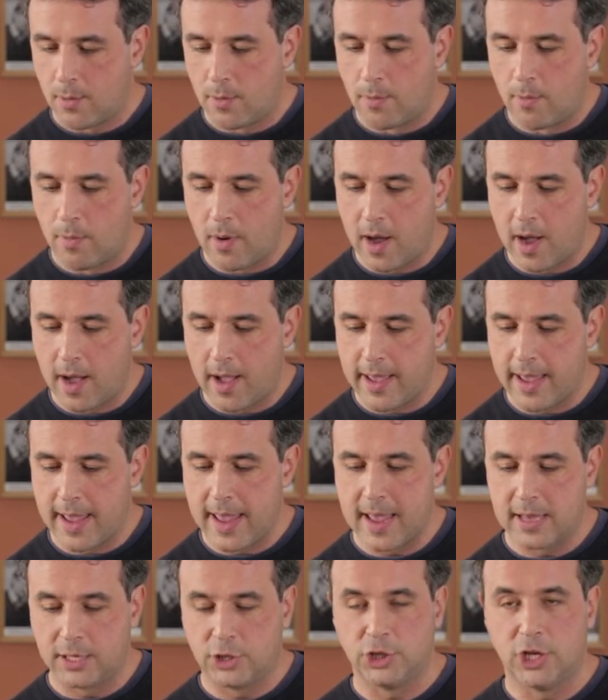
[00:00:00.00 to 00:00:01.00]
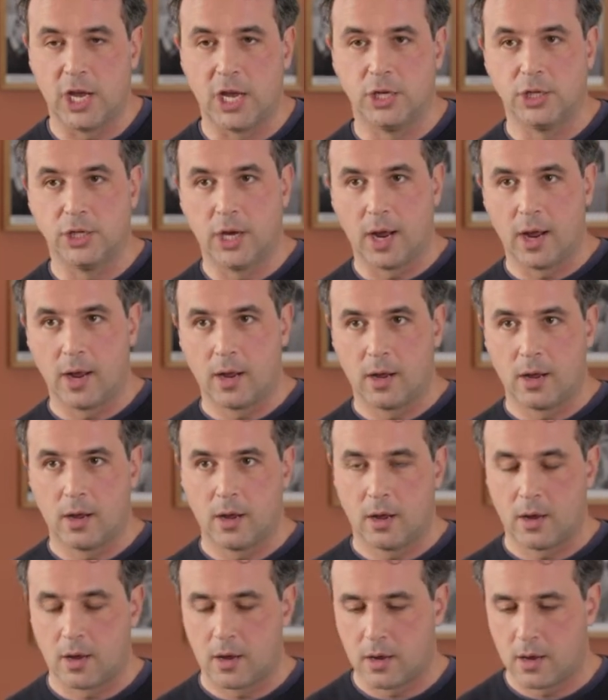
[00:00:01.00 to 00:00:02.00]
by exchanging.
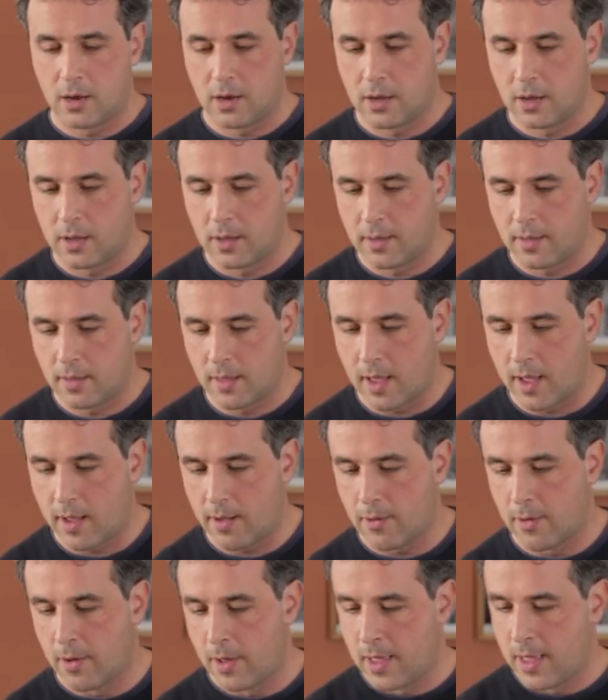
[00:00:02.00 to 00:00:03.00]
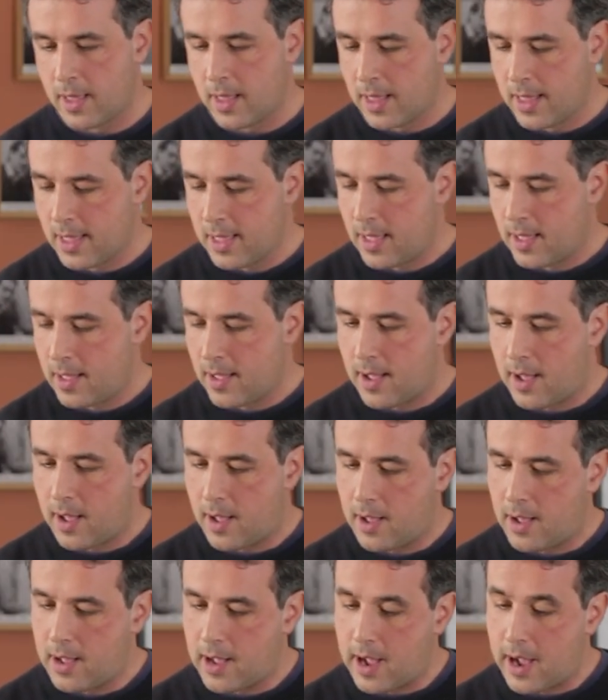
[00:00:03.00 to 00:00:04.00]
Now,
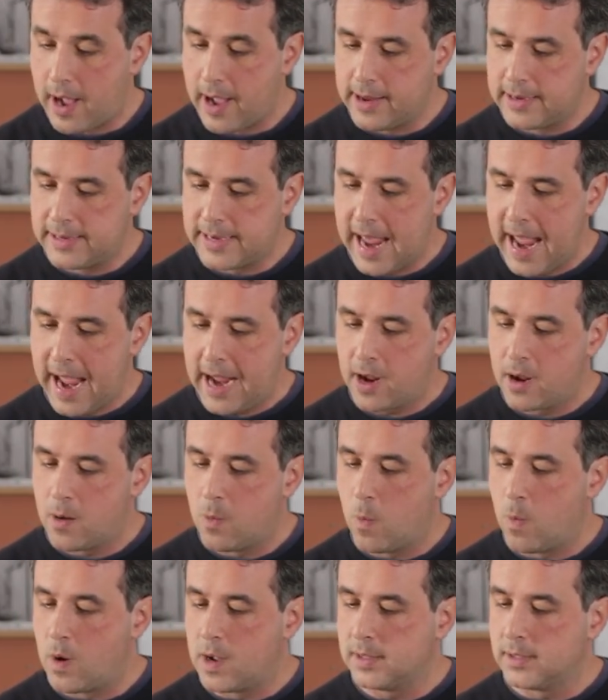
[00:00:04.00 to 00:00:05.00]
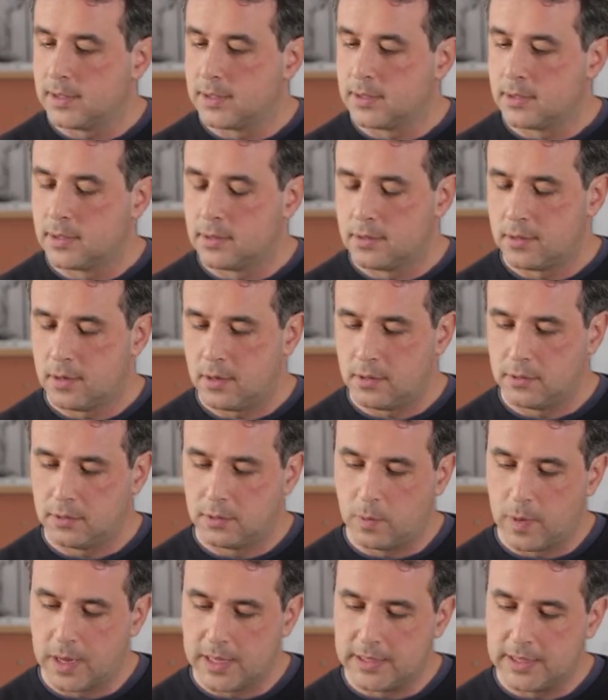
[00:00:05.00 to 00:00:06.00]
I attack once on
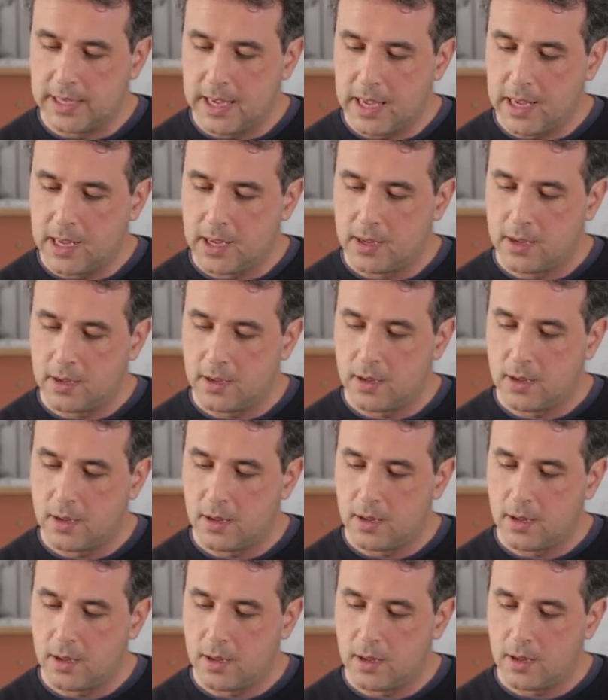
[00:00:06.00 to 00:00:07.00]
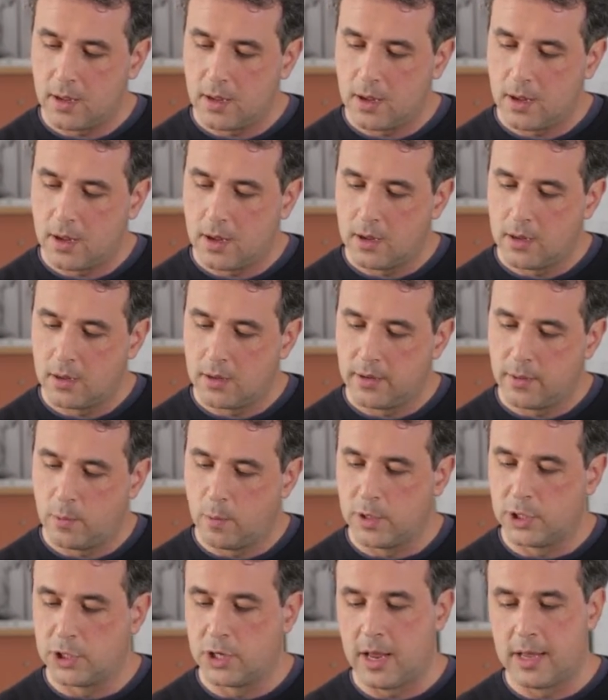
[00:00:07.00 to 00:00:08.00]
20,
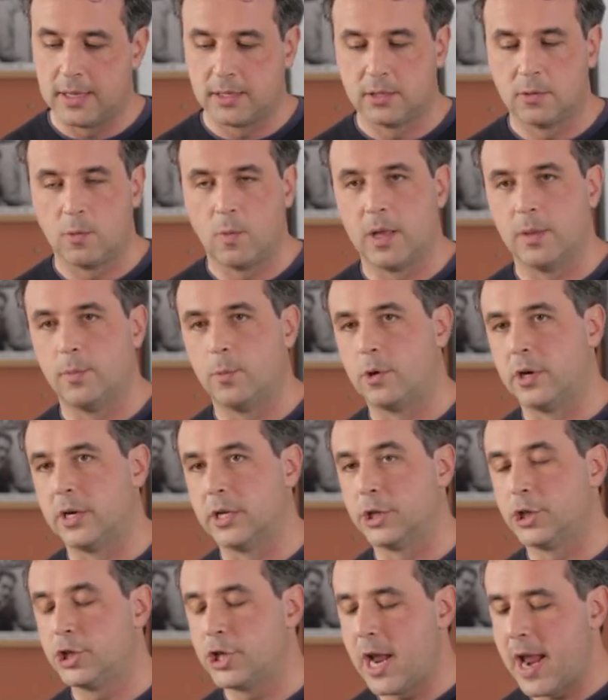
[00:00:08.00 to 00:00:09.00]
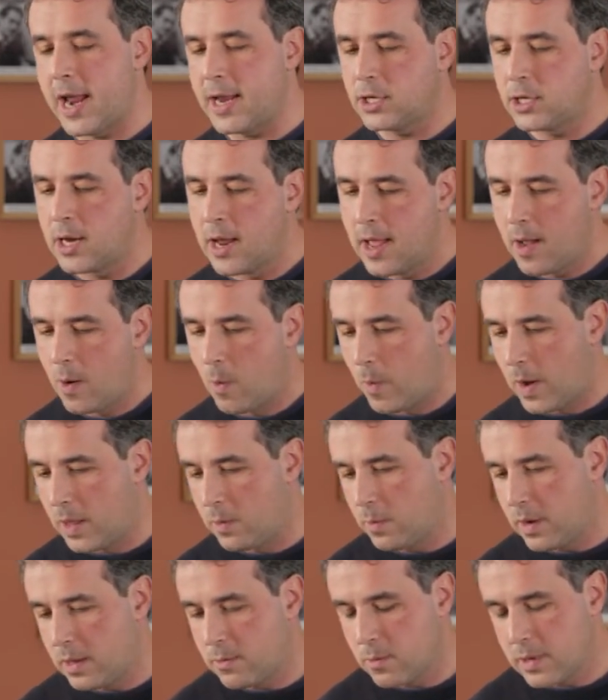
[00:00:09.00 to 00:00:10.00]
which leads to one more exchange.
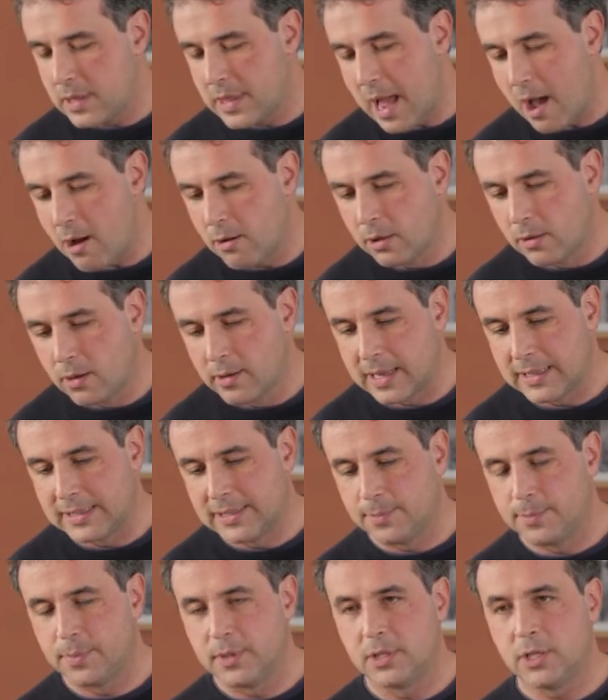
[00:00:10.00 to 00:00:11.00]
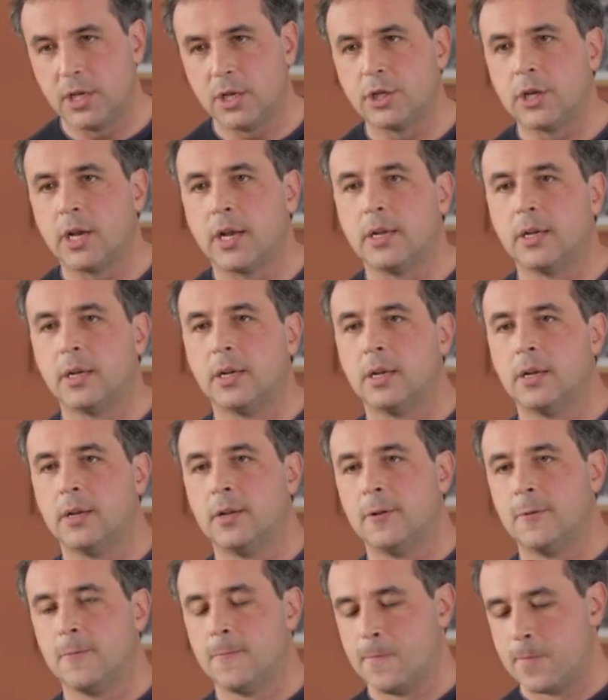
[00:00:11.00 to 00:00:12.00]
When we now look at the position,
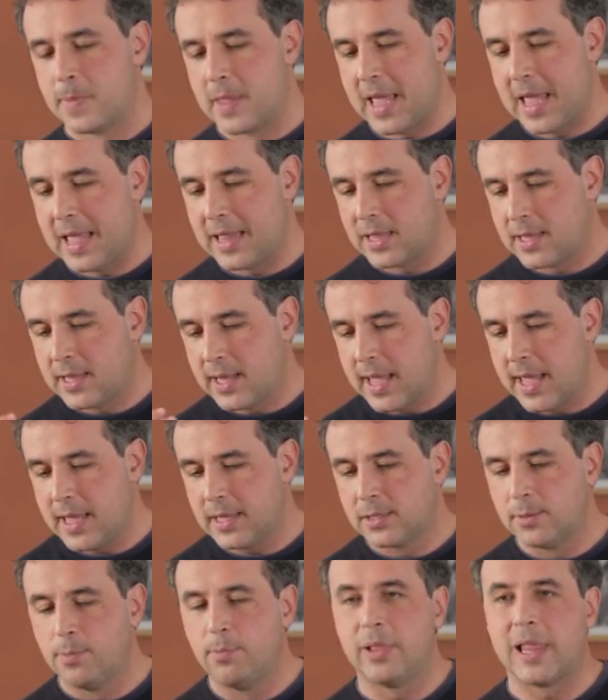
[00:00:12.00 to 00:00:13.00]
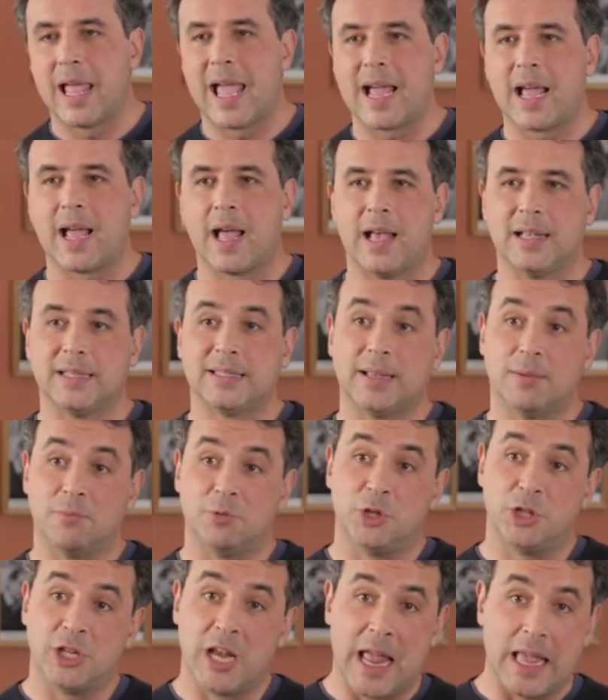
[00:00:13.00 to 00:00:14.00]
at least black has some
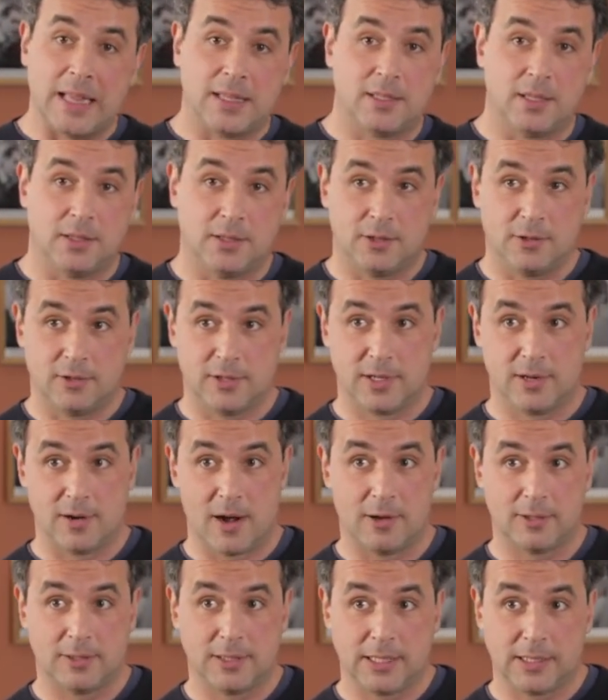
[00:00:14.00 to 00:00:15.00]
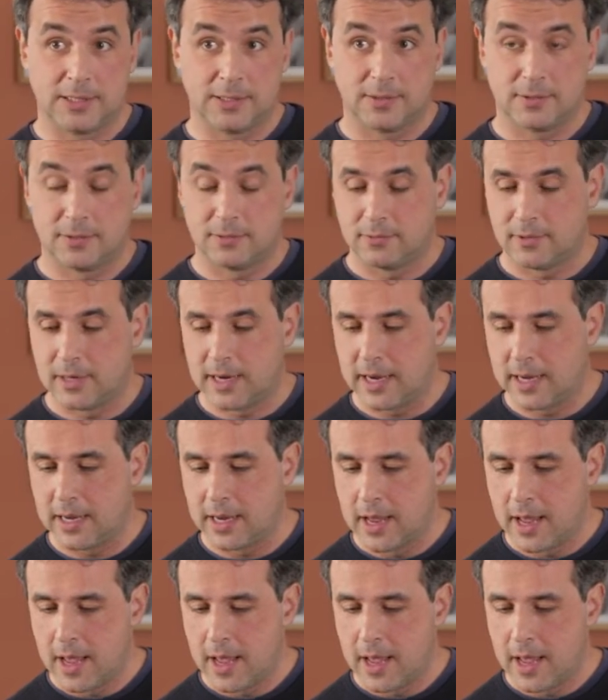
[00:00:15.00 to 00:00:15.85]
chances to surround it, right?